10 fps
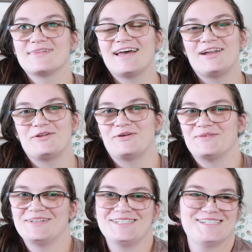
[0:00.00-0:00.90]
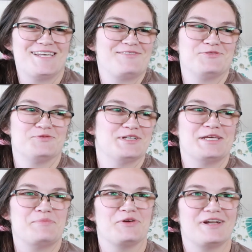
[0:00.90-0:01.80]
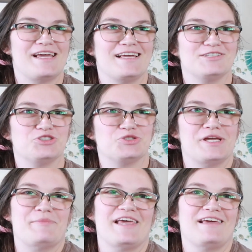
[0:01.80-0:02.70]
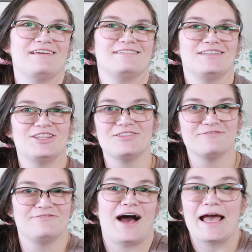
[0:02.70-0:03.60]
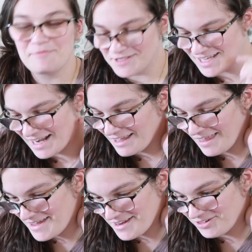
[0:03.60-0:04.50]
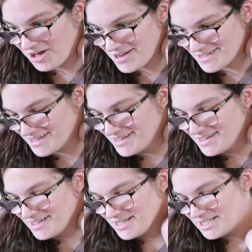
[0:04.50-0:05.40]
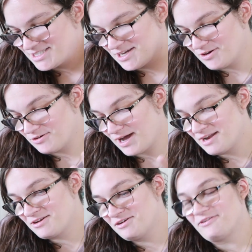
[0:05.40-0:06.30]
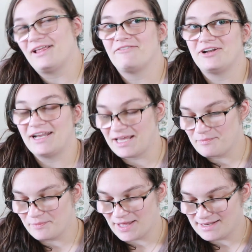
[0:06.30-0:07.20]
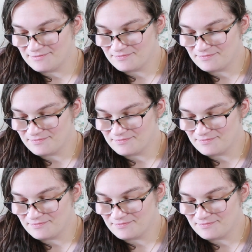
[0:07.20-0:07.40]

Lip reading: I don't know, it just gives really pretty, dreamy vibes, and I like it a lot. So I don't know if I'll ever knit it, but